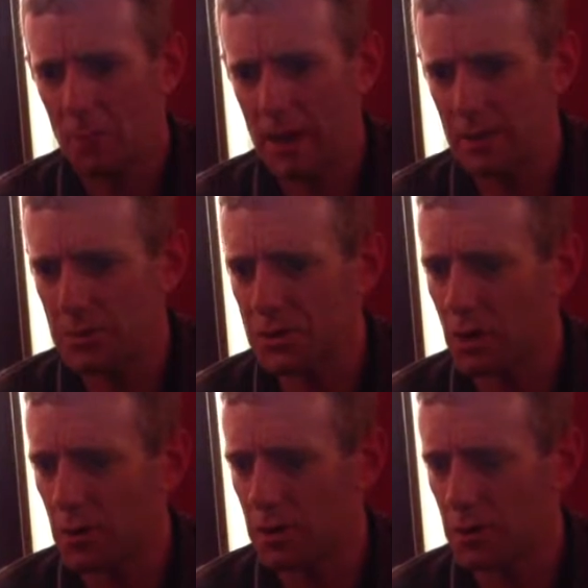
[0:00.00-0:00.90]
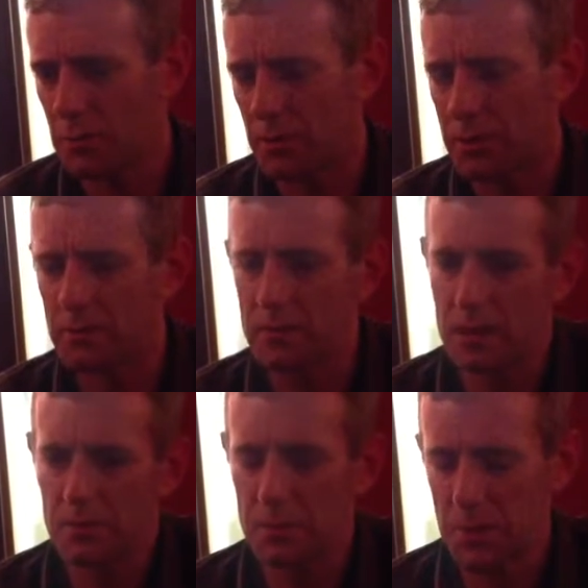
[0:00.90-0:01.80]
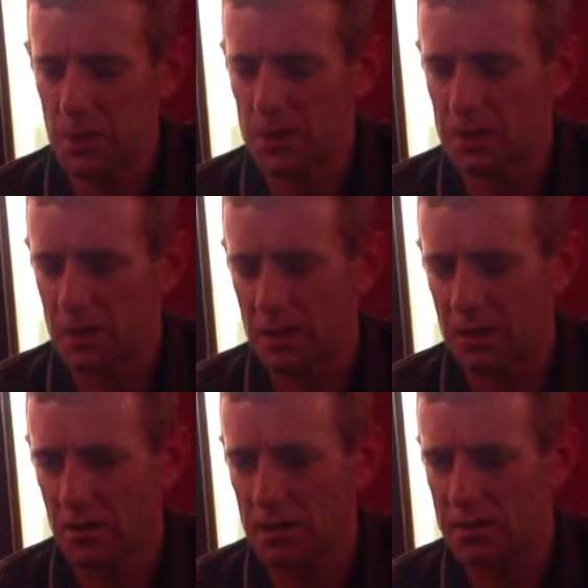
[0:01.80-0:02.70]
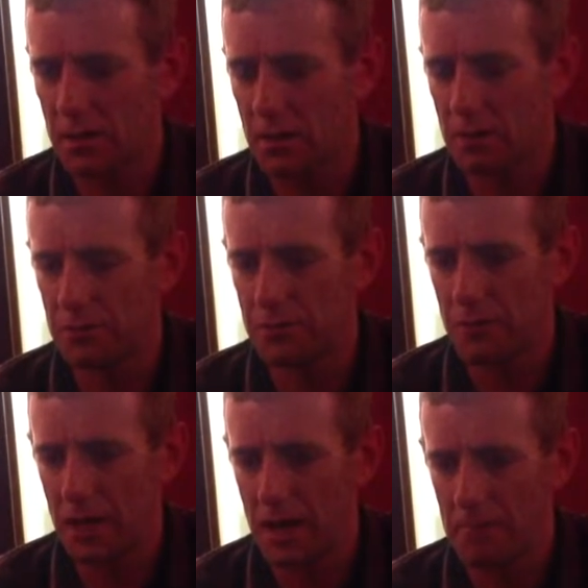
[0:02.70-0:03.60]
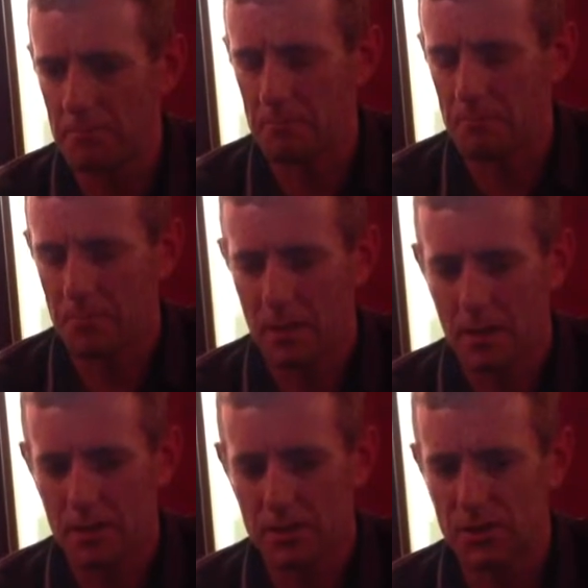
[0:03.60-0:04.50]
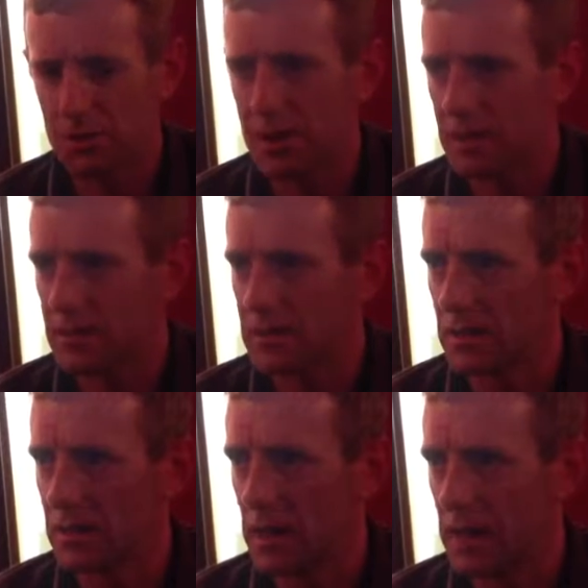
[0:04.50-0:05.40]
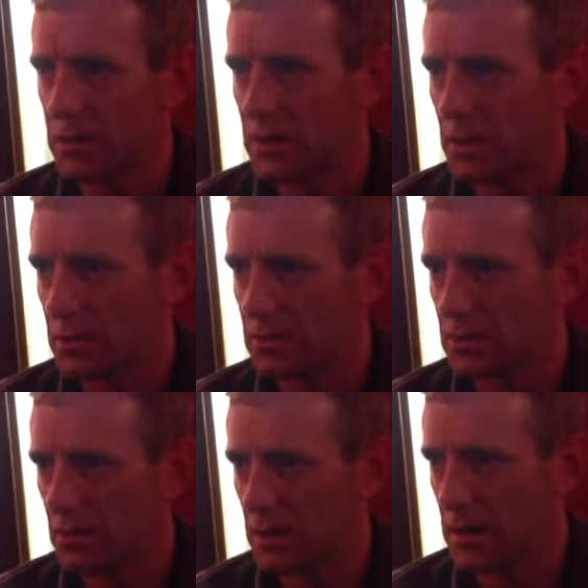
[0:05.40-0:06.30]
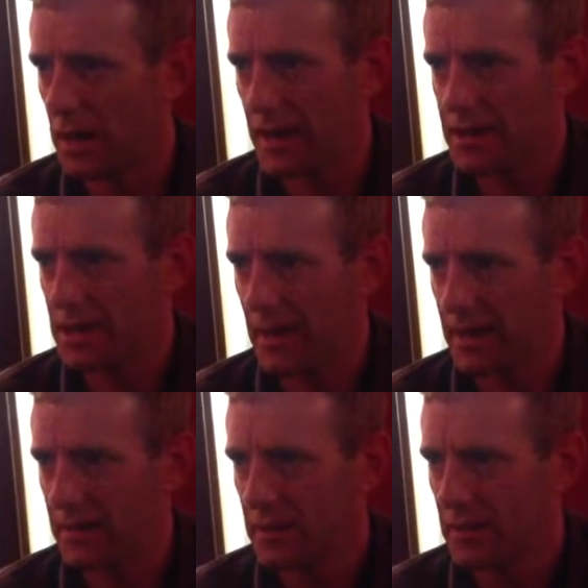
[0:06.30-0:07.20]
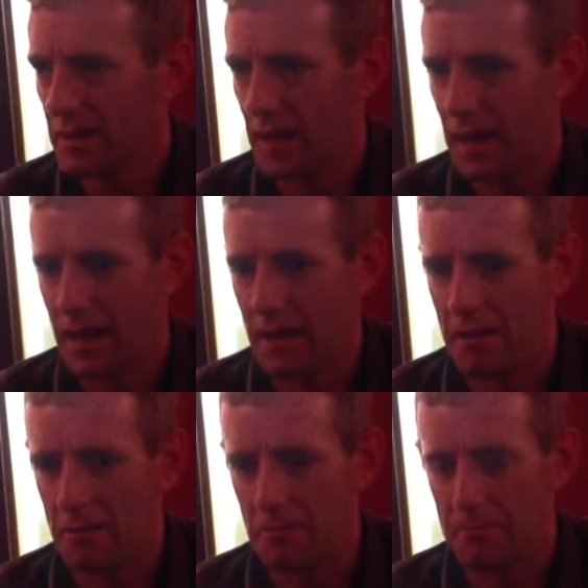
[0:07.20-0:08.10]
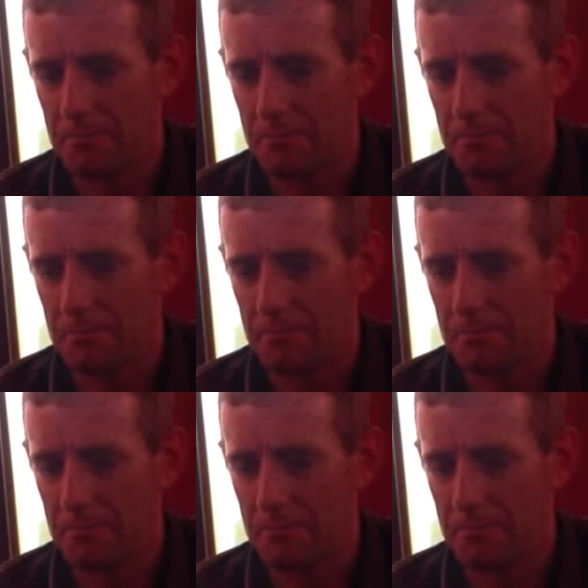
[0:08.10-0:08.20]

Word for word: as I was growing up, but I, well, I suppose like I used to love um, Sundays in the household, age ten. Um,